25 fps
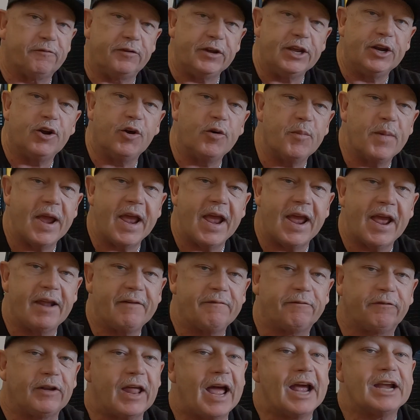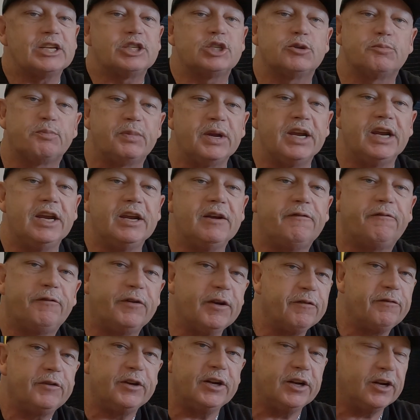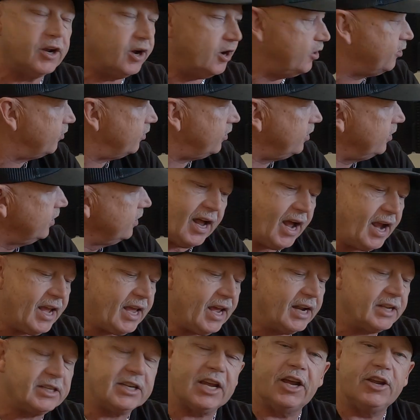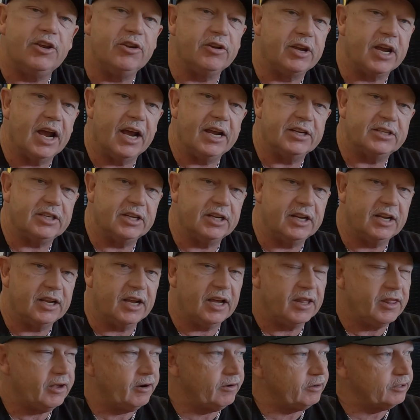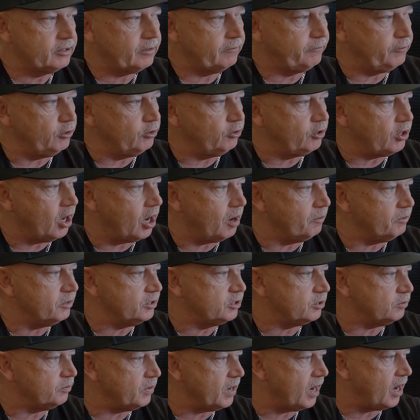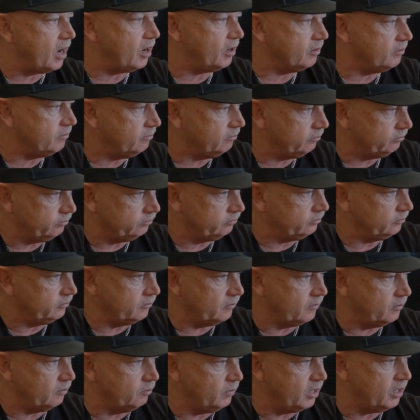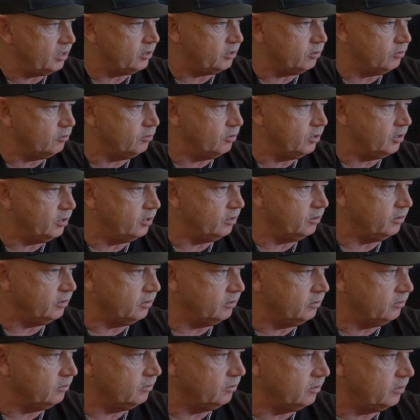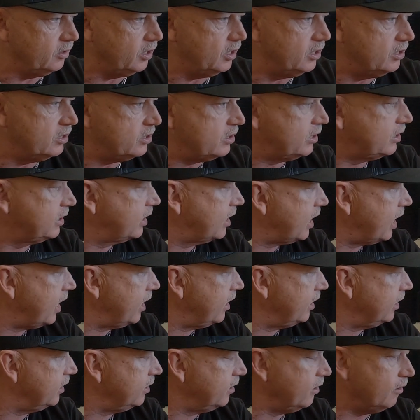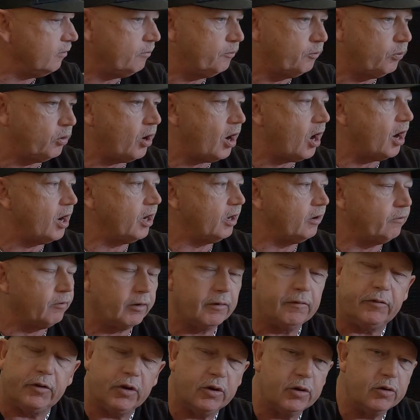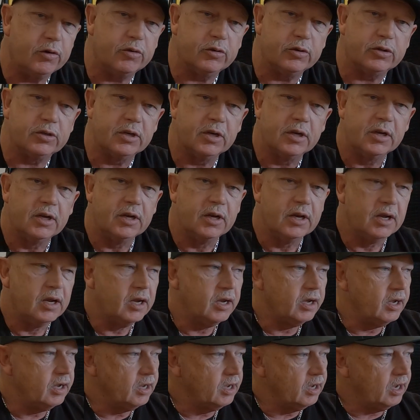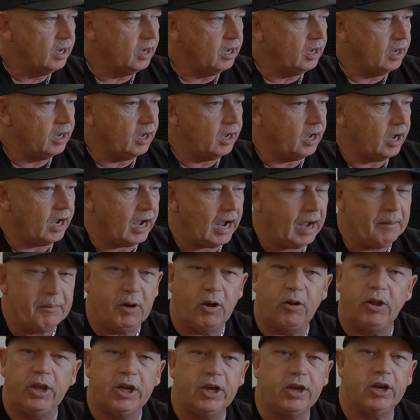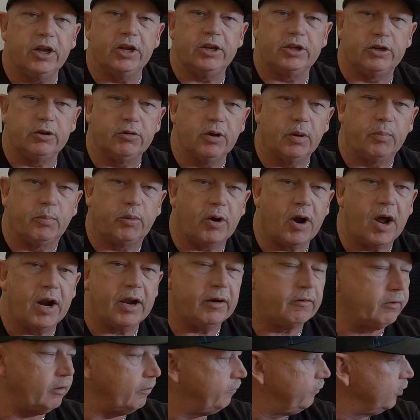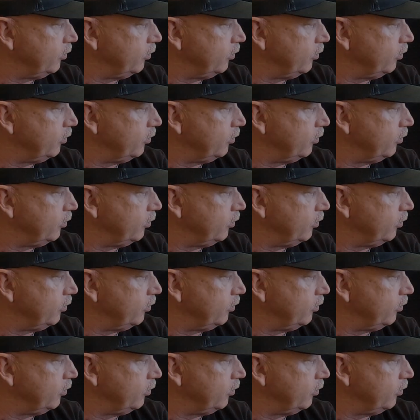the VTOMAN Flash Speed 1500. I gotta tell you guys, and there's a few comments about me doing these kind of product reviews. I'm only gonna do a product